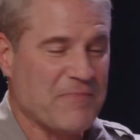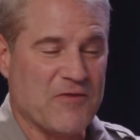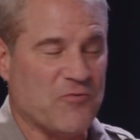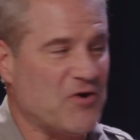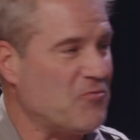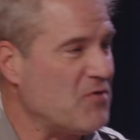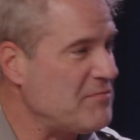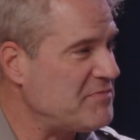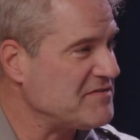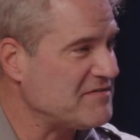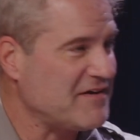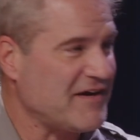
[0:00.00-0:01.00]
what
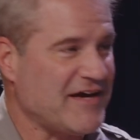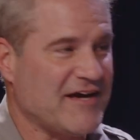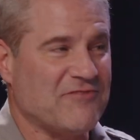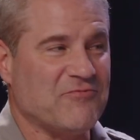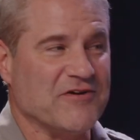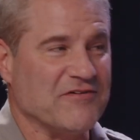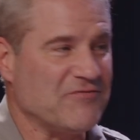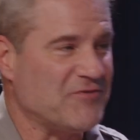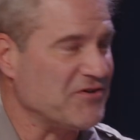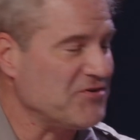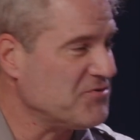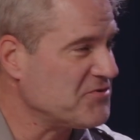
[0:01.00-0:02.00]
weapons they had, what
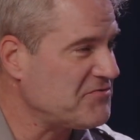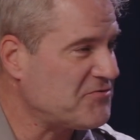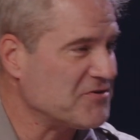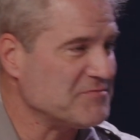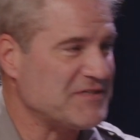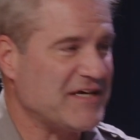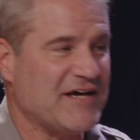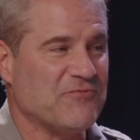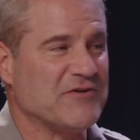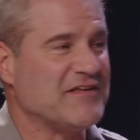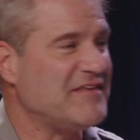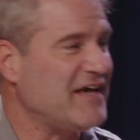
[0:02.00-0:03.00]
uniforms they had,
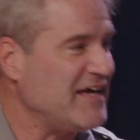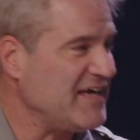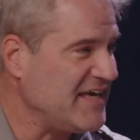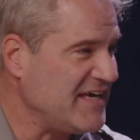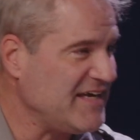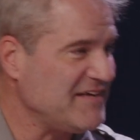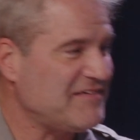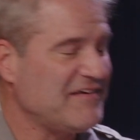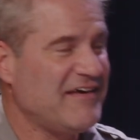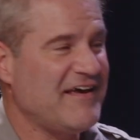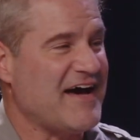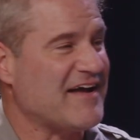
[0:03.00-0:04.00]
what did they eat,
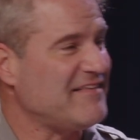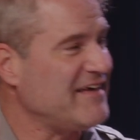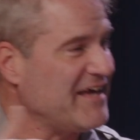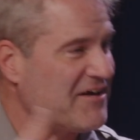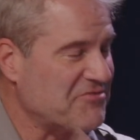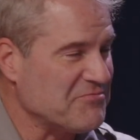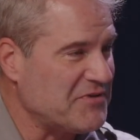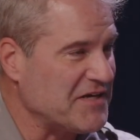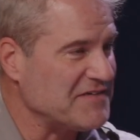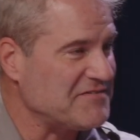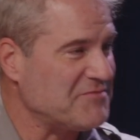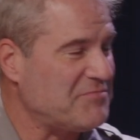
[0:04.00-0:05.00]
how did they get from
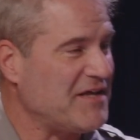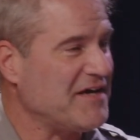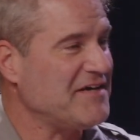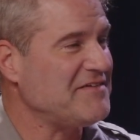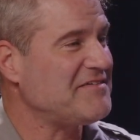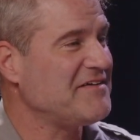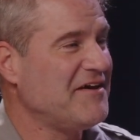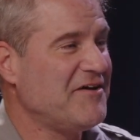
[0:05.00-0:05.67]
place to place,